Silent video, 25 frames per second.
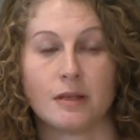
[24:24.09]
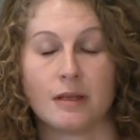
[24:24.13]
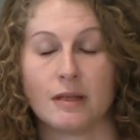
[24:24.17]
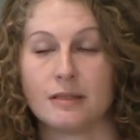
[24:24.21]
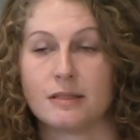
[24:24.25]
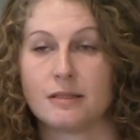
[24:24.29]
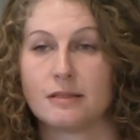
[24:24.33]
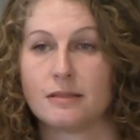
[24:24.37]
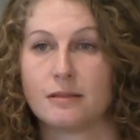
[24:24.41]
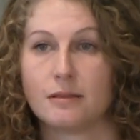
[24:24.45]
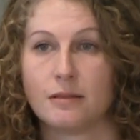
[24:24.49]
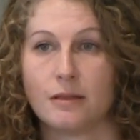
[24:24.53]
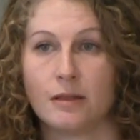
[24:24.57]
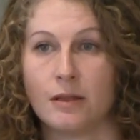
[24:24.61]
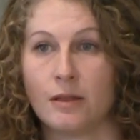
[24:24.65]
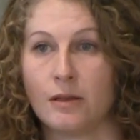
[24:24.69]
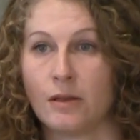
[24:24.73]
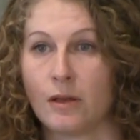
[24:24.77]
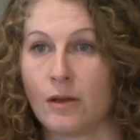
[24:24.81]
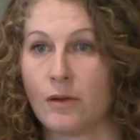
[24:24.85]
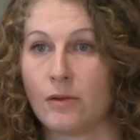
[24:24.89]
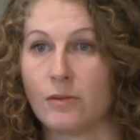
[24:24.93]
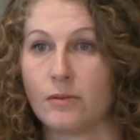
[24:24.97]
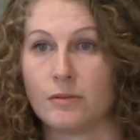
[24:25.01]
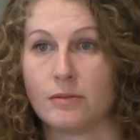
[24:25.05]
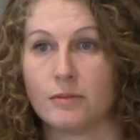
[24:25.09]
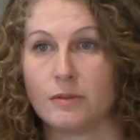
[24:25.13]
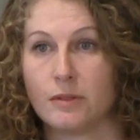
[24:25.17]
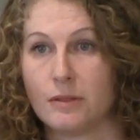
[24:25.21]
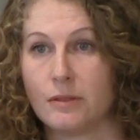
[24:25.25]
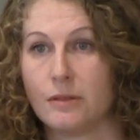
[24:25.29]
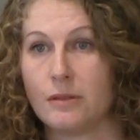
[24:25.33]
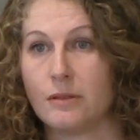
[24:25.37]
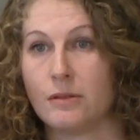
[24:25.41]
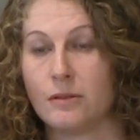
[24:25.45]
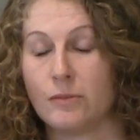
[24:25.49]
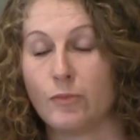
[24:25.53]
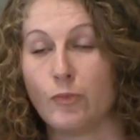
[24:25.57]
It's,
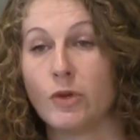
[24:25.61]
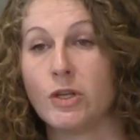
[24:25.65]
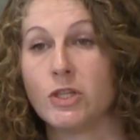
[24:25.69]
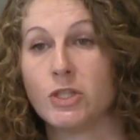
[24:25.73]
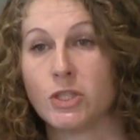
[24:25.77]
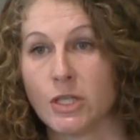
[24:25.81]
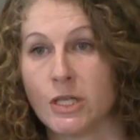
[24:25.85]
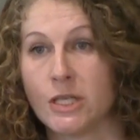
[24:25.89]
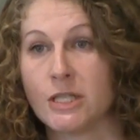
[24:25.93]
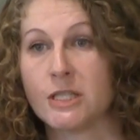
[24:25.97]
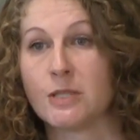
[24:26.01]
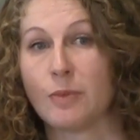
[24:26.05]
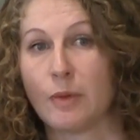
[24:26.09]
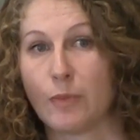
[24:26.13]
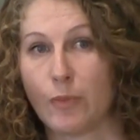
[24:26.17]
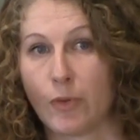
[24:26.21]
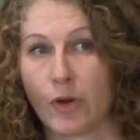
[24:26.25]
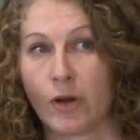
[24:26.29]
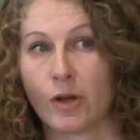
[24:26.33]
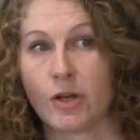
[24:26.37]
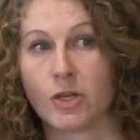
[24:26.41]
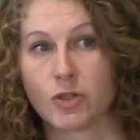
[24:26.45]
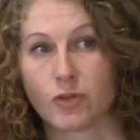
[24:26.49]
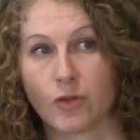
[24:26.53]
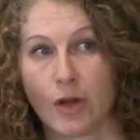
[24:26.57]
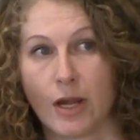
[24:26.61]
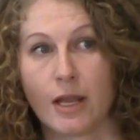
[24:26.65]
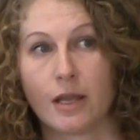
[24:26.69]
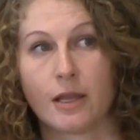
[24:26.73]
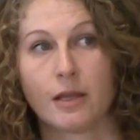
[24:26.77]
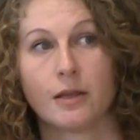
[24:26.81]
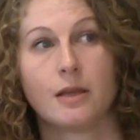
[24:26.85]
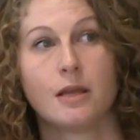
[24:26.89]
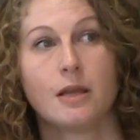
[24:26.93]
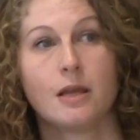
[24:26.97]
she needs to be put on a trach.